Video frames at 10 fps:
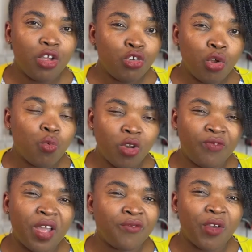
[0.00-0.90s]
You don't
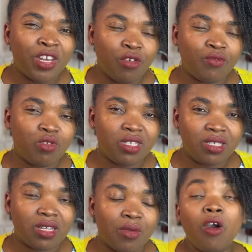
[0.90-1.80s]
qualify for any of those
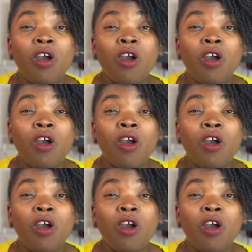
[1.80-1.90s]
discounts.